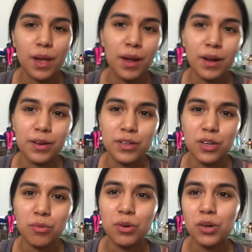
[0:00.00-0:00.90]
and, you
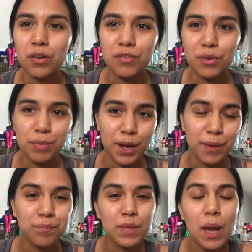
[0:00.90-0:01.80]
know, we'll go from there.
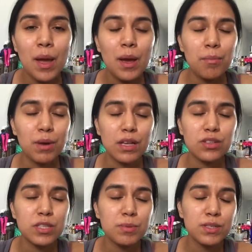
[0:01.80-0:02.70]
But yeah, so
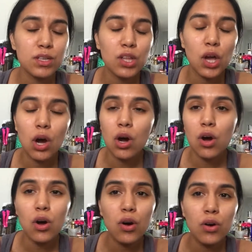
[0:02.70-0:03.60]
that's basically
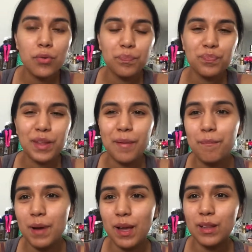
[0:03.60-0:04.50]
all
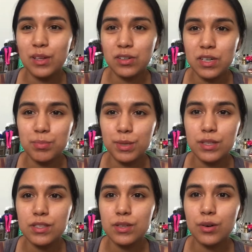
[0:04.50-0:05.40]
my little
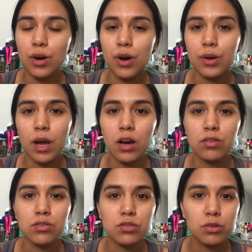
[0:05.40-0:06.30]
updates on how
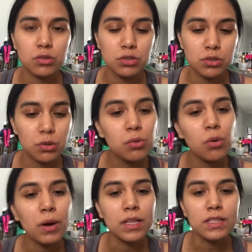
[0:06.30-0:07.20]
school
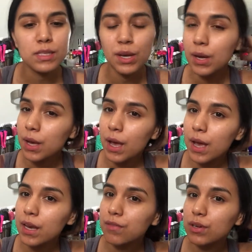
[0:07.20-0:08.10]
went.
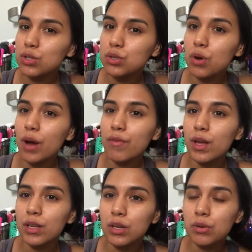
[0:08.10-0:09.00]
And if I do have
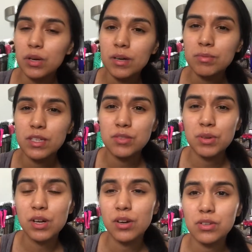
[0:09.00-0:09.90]
any new updates
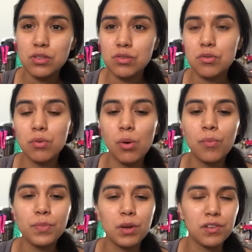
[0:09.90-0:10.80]
regarding school
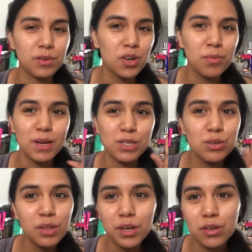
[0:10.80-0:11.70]
or if we go back to
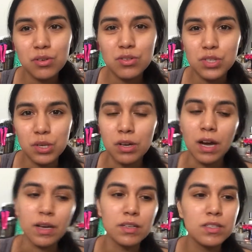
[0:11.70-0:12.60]
clinicals, you
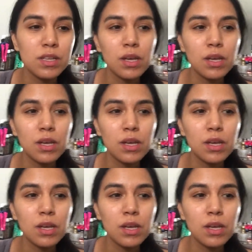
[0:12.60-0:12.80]
guys,